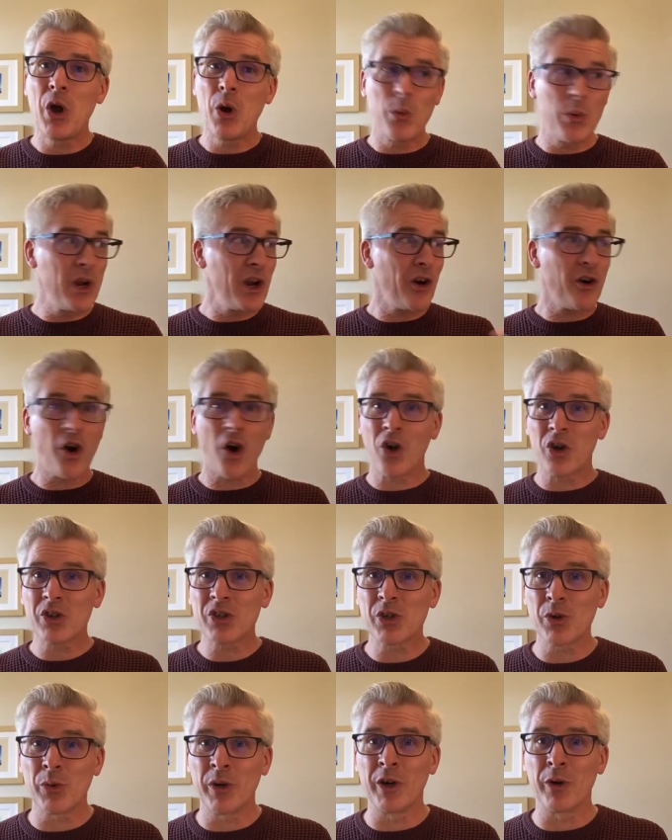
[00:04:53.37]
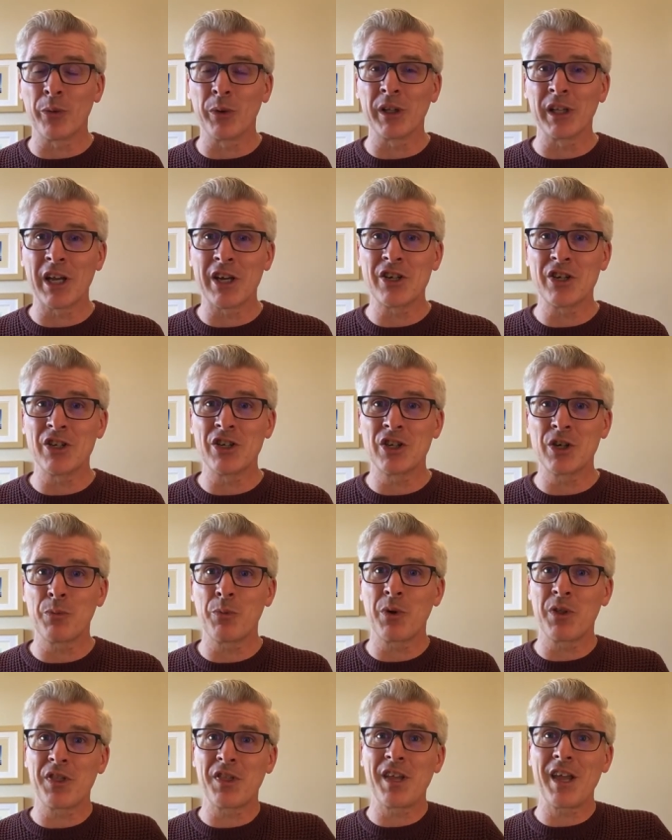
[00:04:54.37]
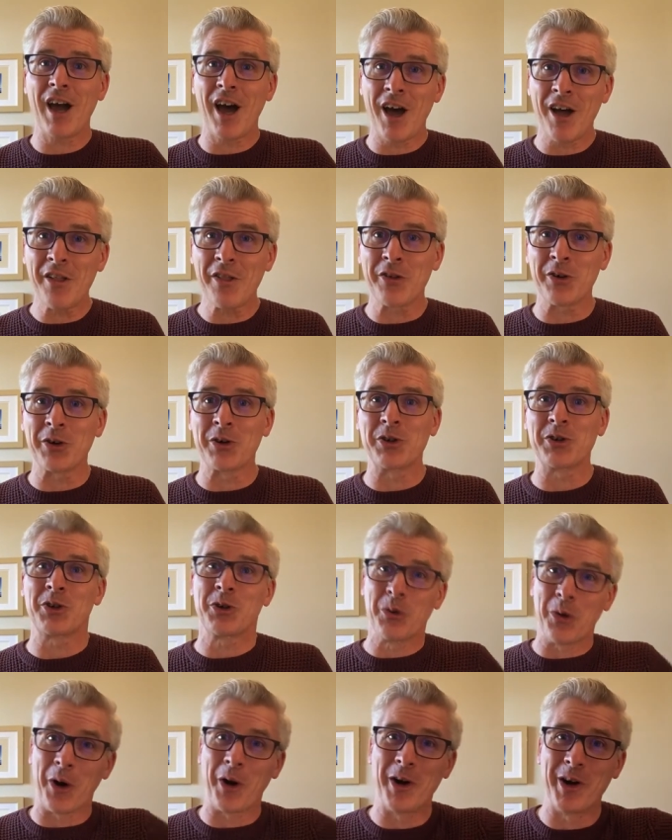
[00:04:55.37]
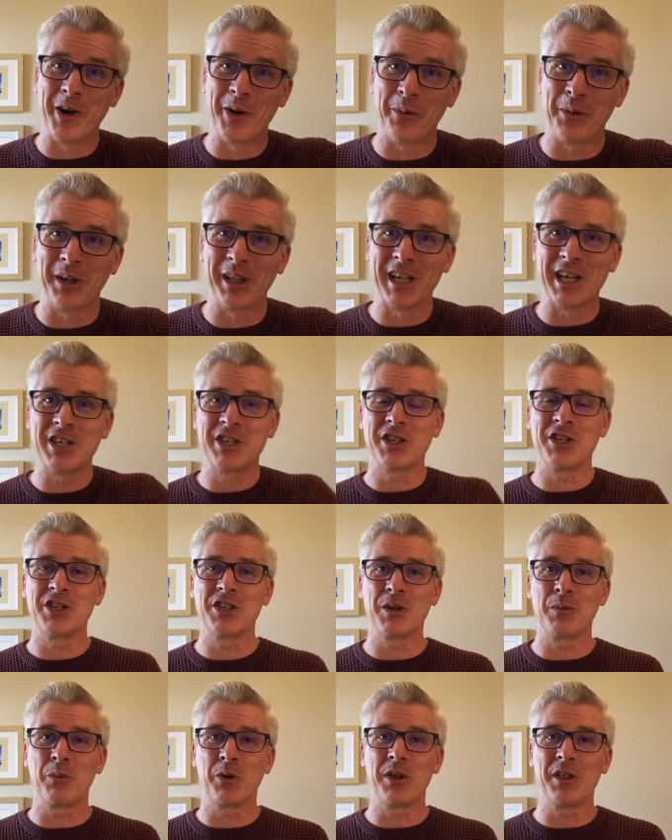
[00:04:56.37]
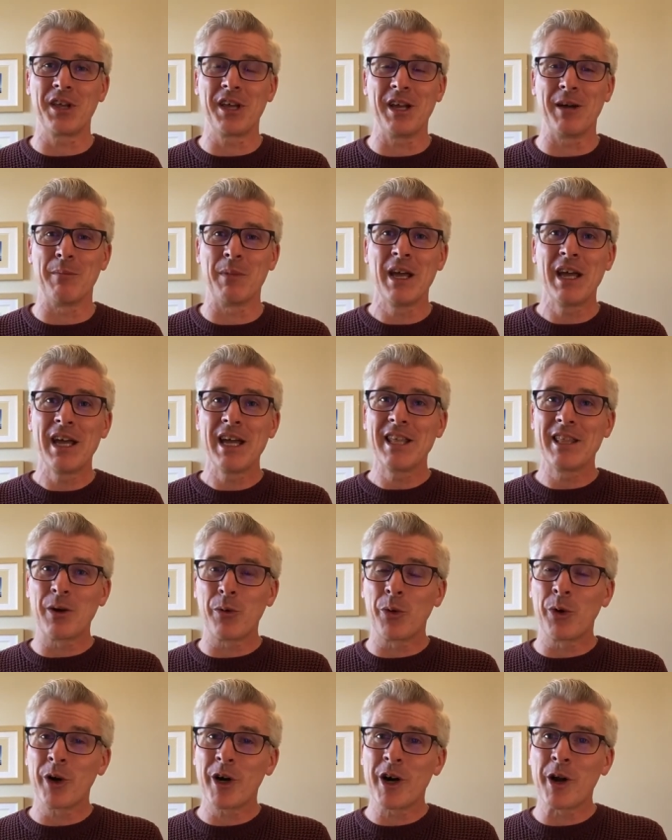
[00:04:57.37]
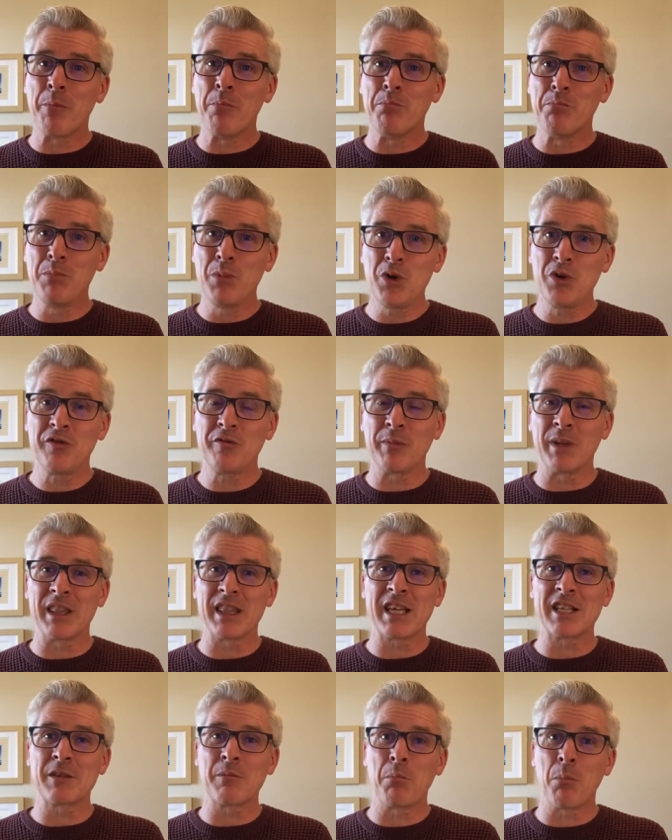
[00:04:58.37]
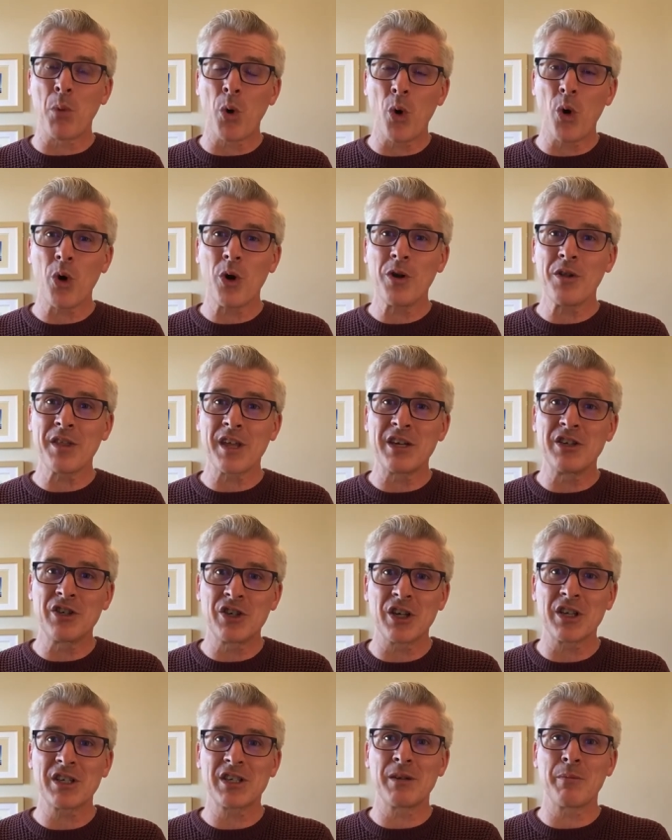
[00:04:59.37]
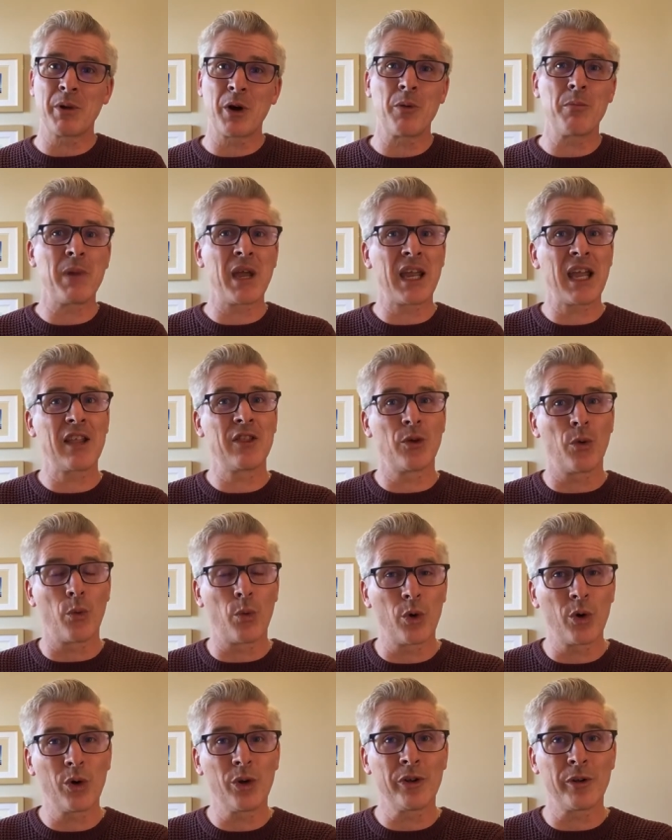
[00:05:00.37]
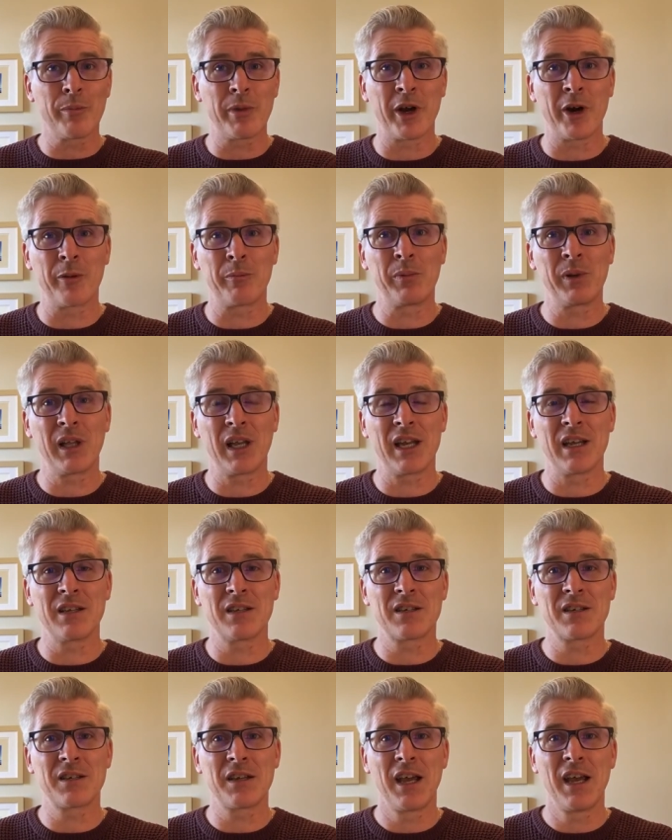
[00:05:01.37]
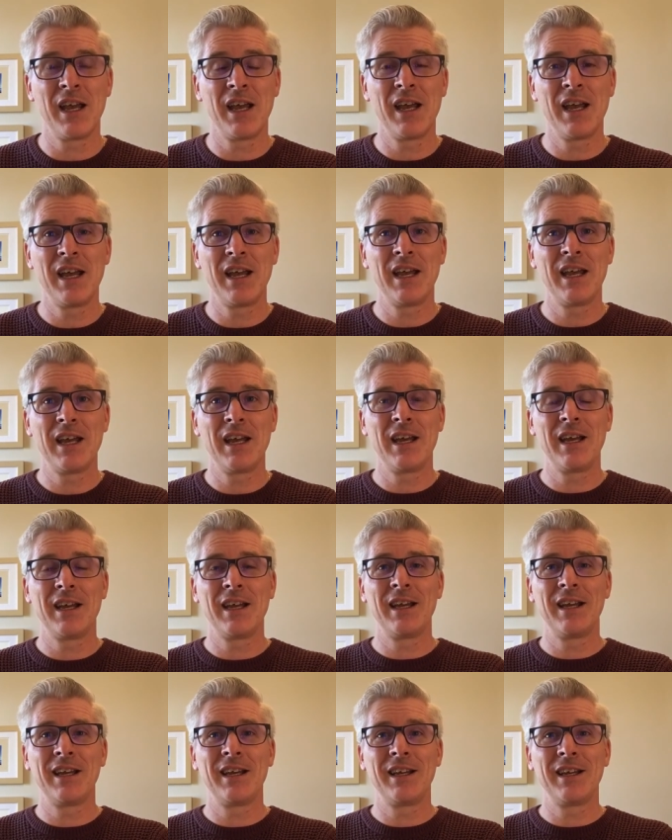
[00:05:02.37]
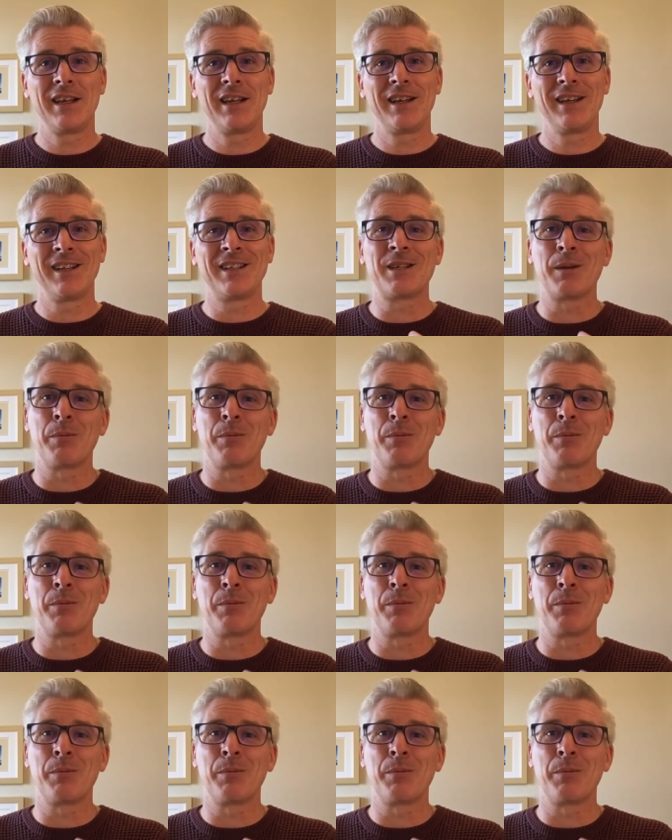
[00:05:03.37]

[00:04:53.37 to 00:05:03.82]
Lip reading: we are also in a relationship with the others who are in a relationship with Him, that we're in a movement that's more than just about making the world a better place. It's